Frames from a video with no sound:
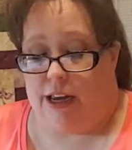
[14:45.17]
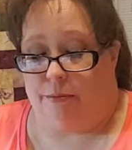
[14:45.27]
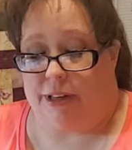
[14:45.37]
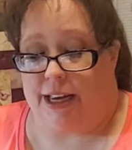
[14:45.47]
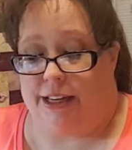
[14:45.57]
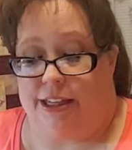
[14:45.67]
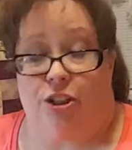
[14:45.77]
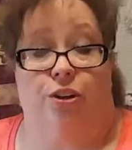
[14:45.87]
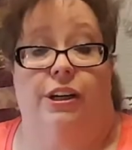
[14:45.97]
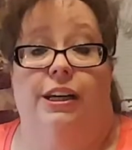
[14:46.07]
I'm glad
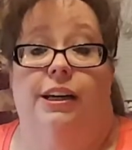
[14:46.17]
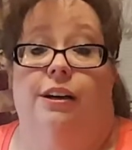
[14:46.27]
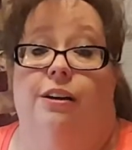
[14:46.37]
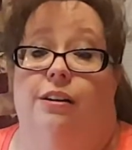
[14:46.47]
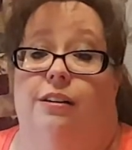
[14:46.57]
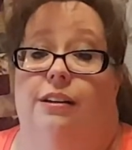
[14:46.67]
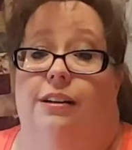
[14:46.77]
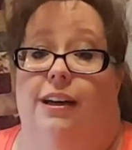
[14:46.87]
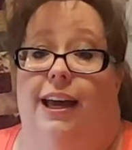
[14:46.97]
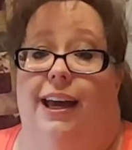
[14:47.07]
that you're here.
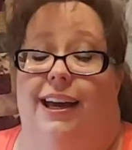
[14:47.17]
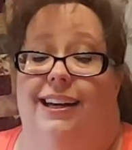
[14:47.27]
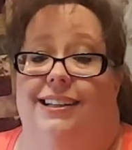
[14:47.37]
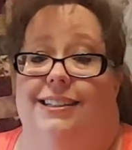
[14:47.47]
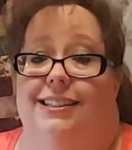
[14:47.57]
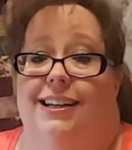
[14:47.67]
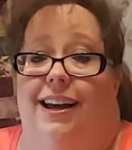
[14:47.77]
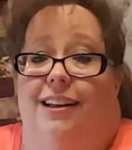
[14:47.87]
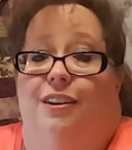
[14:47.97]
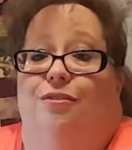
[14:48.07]
And
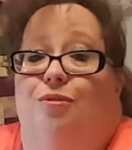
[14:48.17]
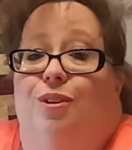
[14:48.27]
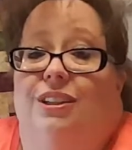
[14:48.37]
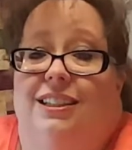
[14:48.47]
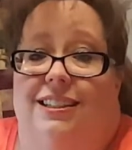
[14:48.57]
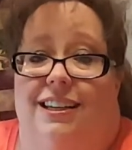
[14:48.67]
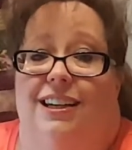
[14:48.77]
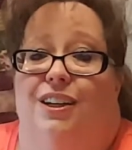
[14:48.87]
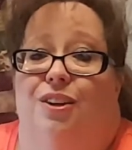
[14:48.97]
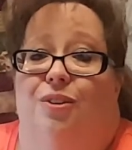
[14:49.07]
I look forward to
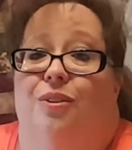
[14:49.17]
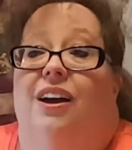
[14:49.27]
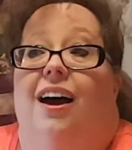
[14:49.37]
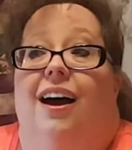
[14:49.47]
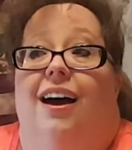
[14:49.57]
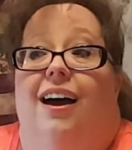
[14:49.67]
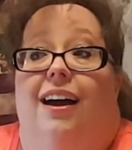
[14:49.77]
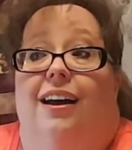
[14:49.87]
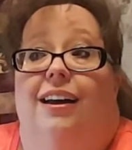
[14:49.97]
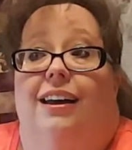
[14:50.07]
seeing you
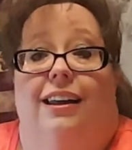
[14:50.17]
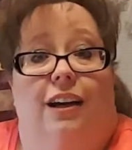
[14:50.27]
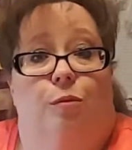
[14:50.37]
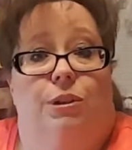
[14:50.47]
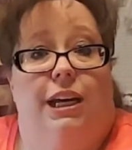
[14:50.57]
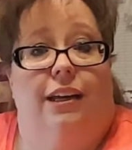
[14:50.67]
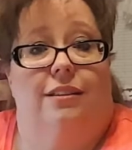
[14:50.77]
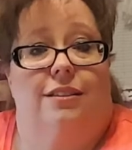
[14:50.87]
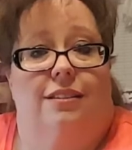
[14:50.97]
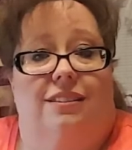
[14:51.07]
in a couple
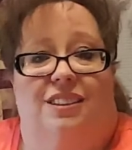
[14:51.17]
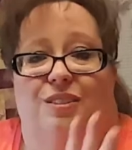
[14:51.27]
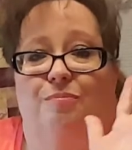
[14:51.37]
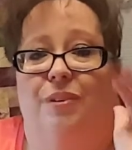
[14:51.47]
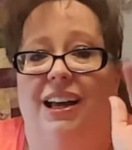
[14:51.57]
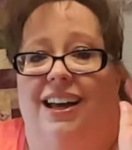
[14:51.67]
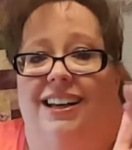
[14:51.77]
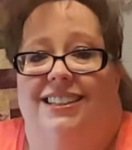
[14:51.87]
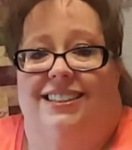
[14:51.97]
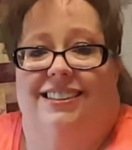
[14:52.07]
days. Bye,
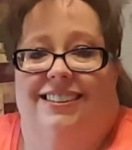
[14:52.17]
guys.